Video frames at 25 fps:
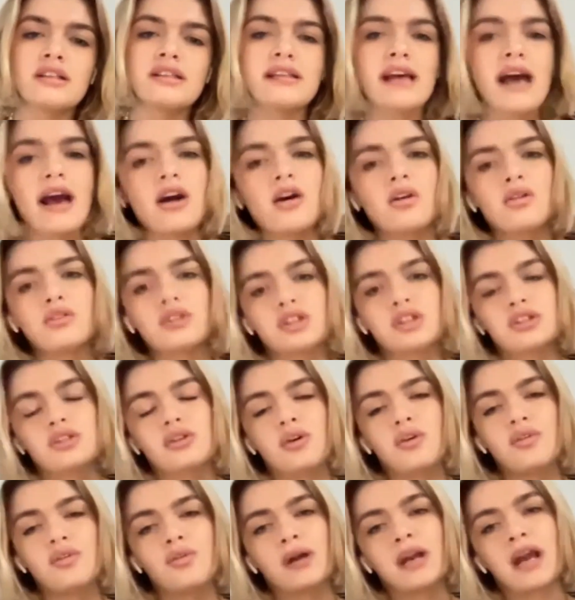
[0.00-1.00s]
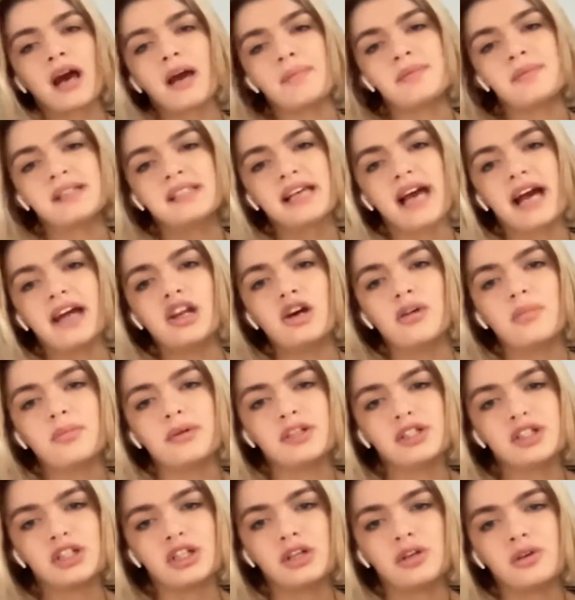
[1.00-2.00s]
set, or just sort of when I'm setting up
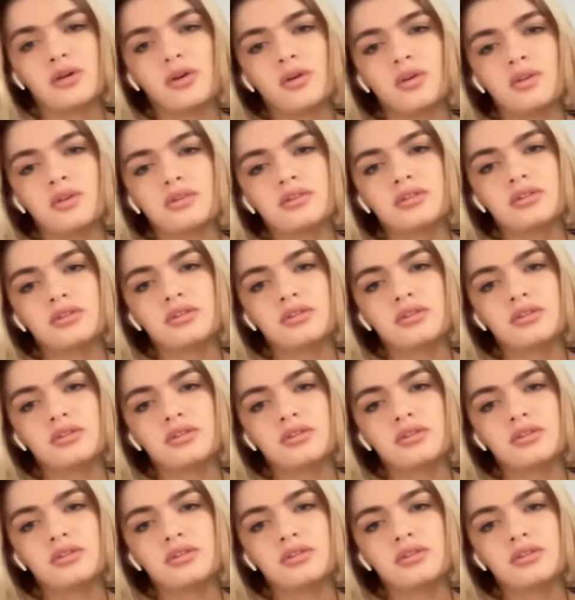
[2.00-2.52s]
a shoot, or